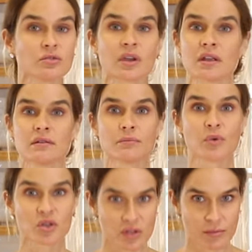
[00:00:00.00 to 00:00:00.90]
You can
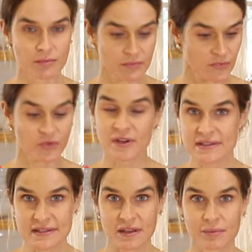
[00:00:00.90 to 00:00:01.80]
put them,
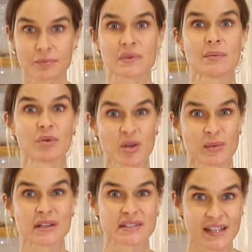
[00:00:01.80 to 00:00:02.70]
freeze them, then put
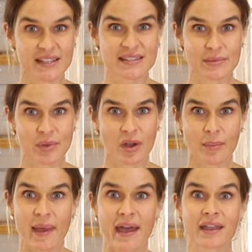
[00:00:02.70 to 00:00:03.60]
them in a tight
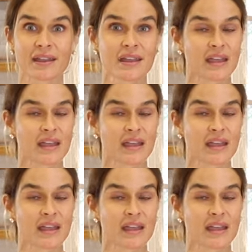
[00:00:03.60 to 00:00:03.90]
Ziploc bag